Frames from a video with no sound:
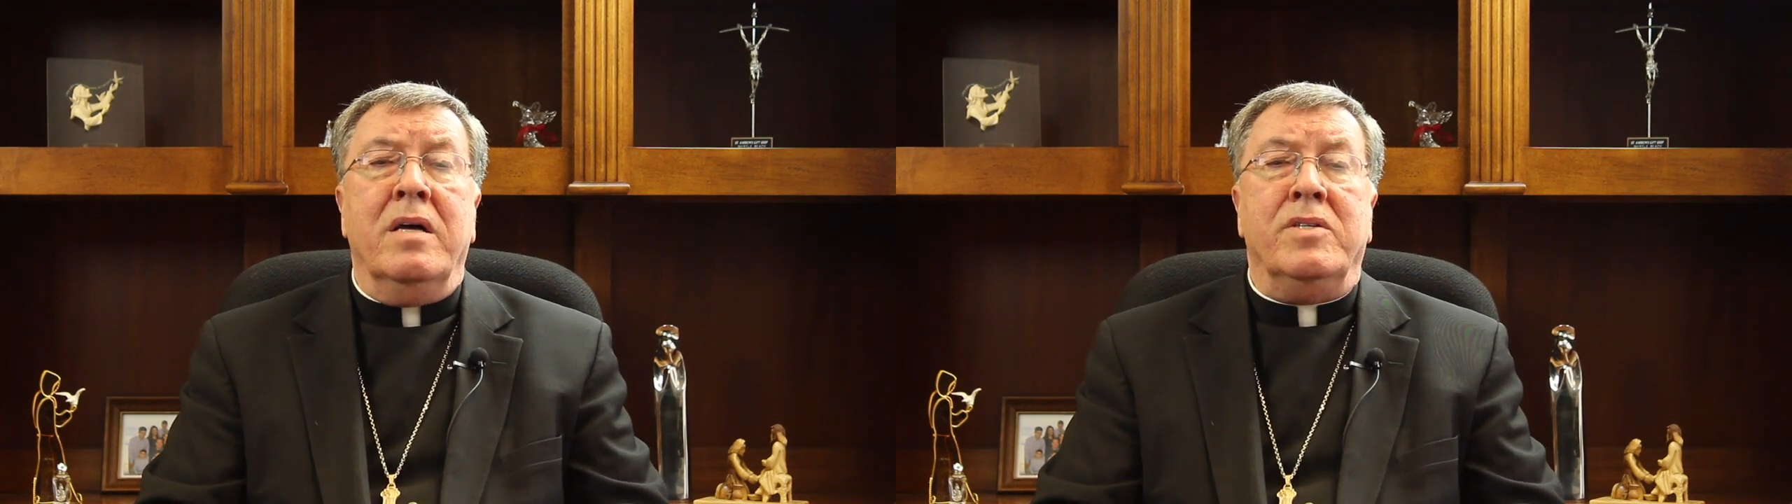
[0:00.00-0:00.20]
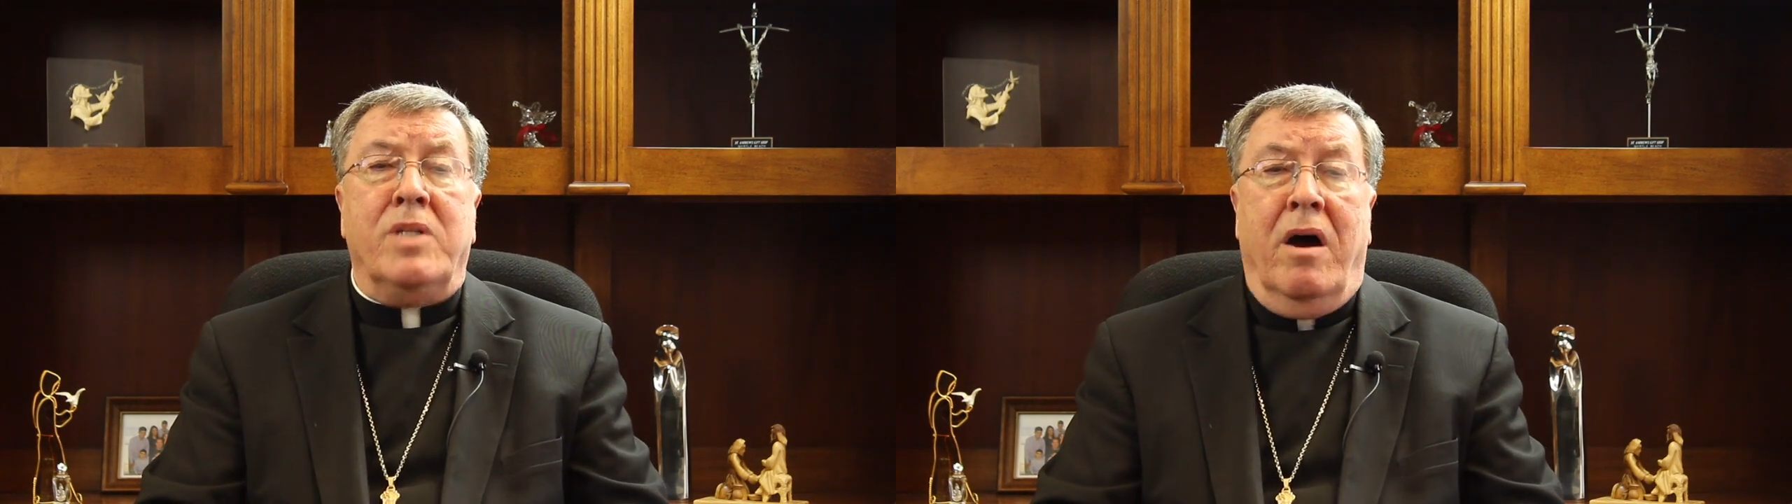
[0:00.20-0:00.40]

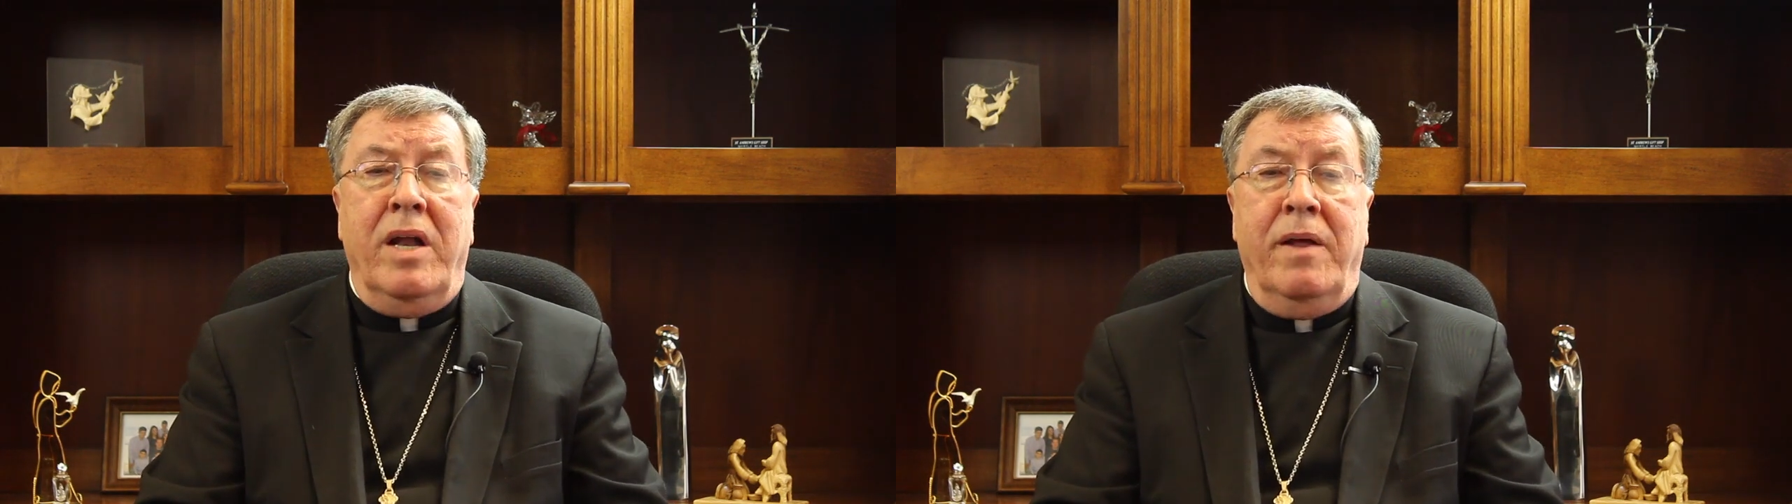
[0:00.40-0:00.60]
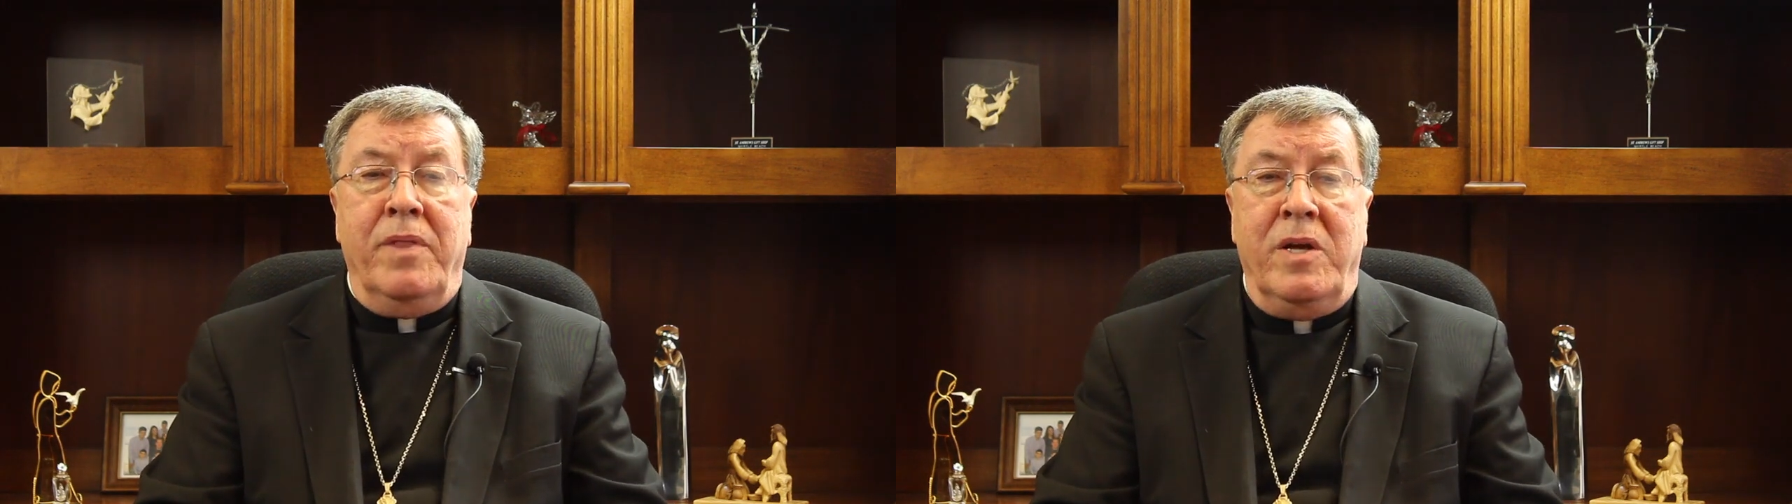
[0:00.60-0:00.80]

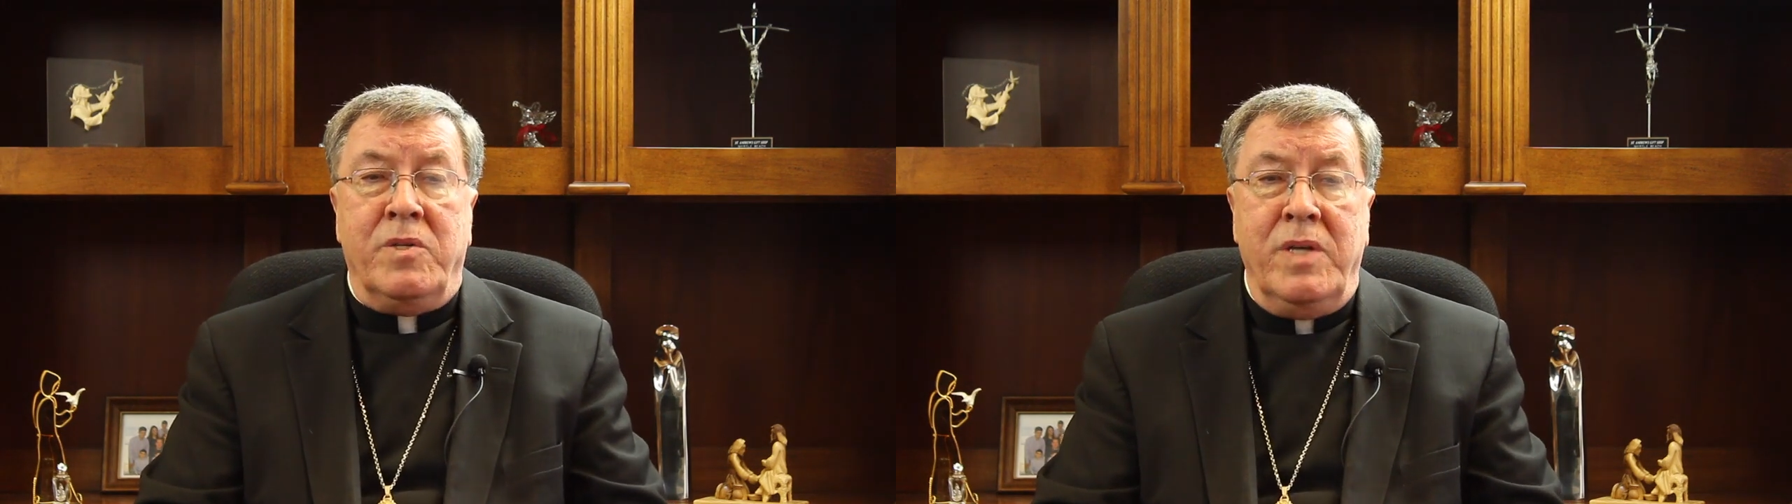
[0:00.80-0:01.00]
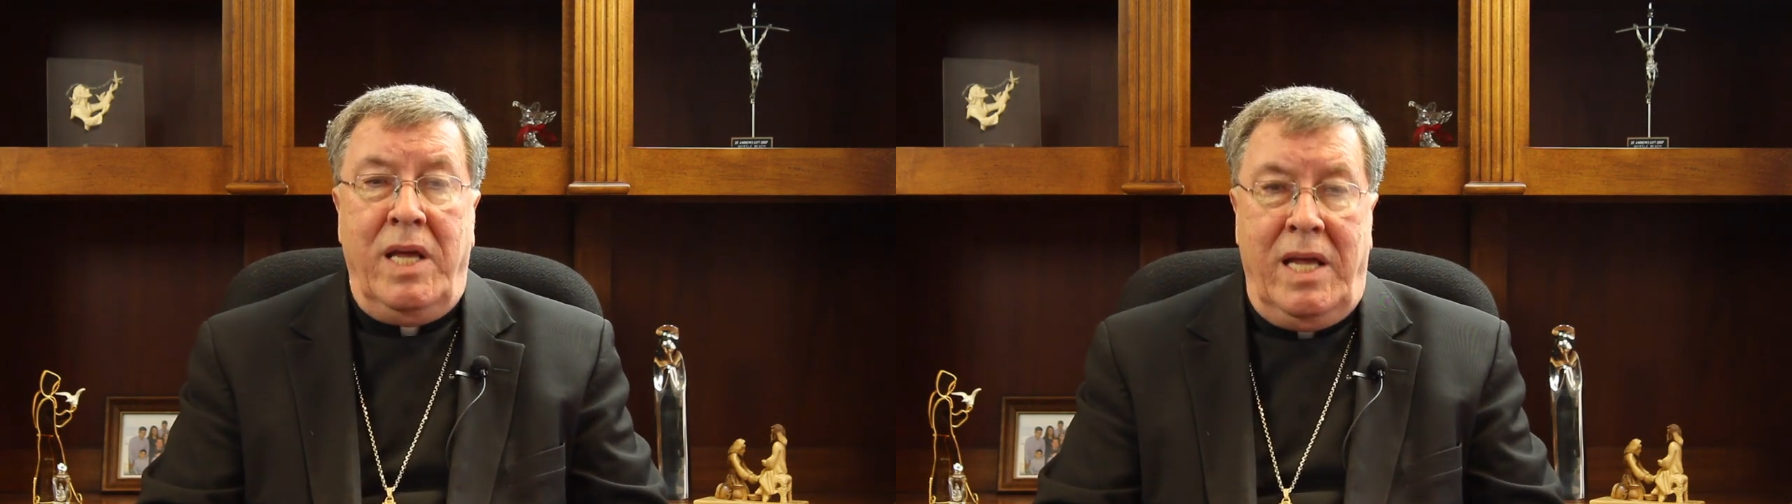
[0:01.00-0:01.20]
starting this